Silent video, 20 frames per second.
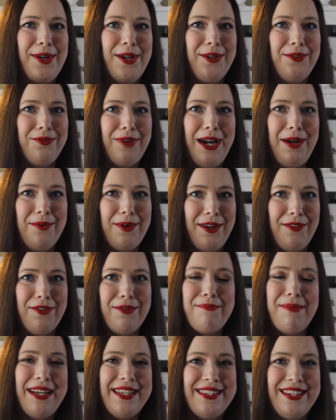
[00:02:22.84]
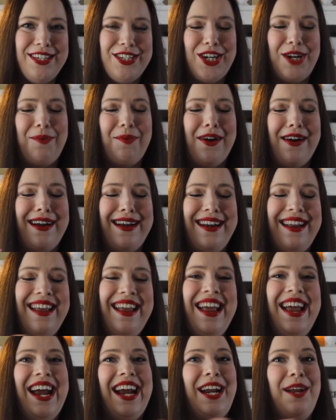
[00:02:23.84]
so I can write whatever message I want.
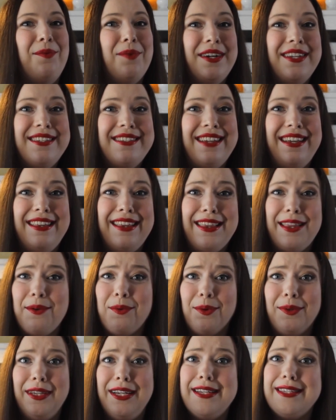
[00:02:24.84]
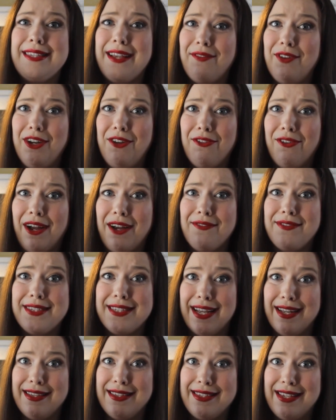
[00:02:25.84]
And I want to say that they were only 75
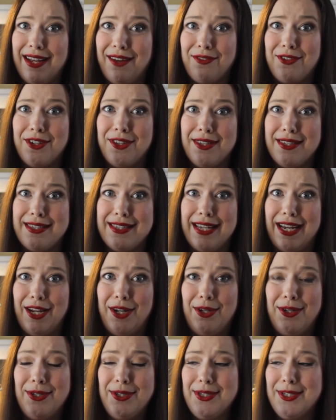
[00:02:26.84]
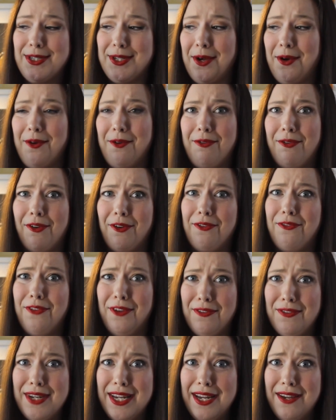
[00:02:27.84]
cents after the sale, so for
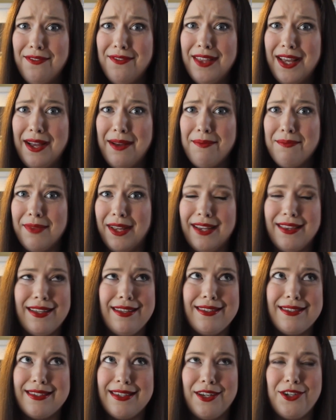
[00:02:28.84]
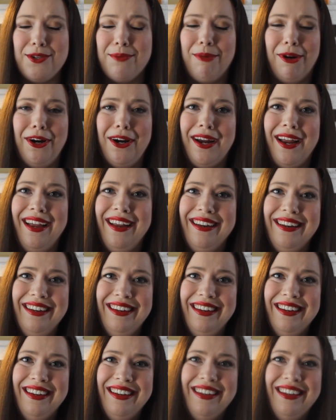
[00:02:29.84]
50 of them, like, that's such a bargain.